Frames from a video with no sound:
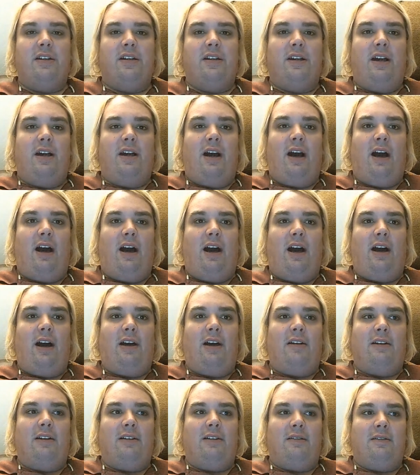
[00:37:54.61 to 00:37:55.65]
Uh,
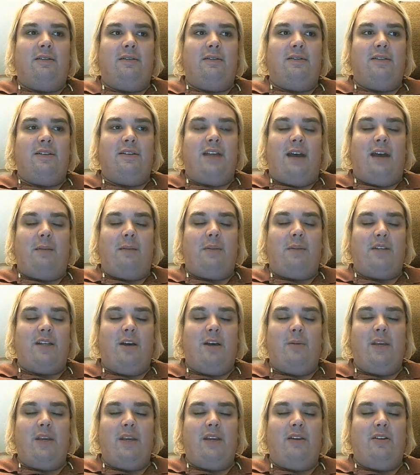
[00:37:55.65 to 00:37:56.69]
yeah, but tell
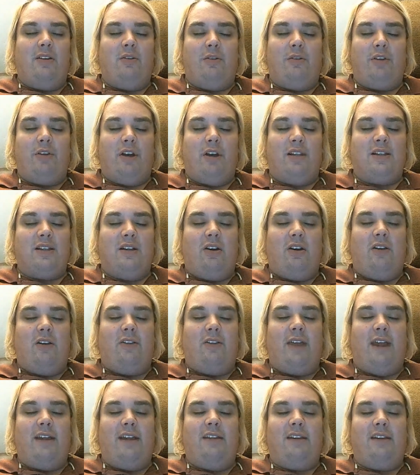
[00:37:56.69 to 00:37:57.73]
me your thoughts on all of
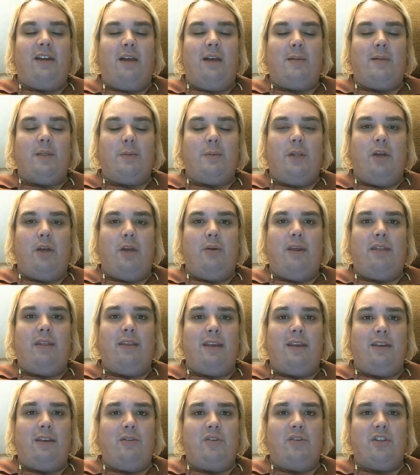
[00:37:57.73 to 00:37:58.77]
that in the comments below, and
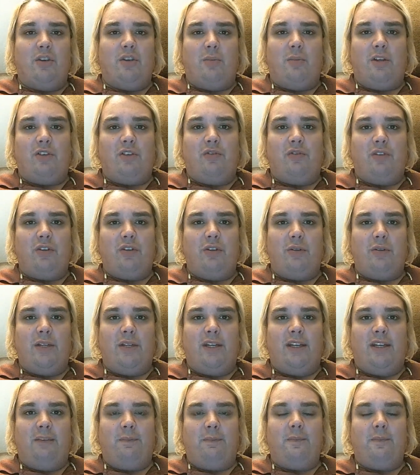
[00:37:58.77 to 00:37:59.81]
thank you so much for tuning
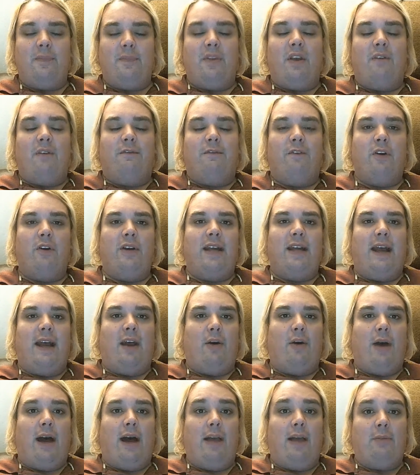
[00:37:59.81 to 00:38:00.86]
in. For now,
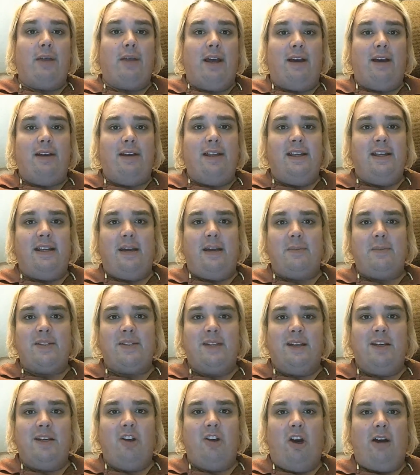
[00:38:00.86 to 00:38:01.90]
I'm Connie and I'm
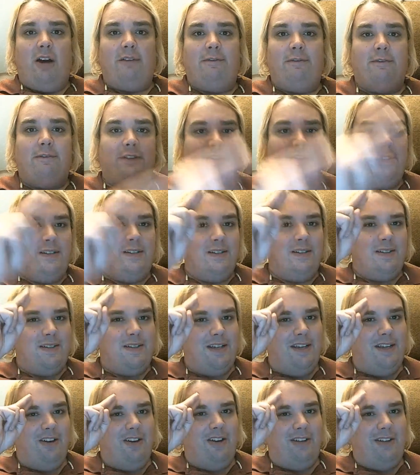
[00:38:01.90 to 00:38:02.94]
signing off. See
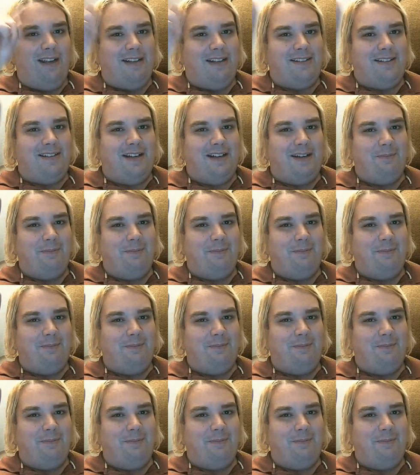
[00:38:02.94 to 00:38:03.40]
y'all next time.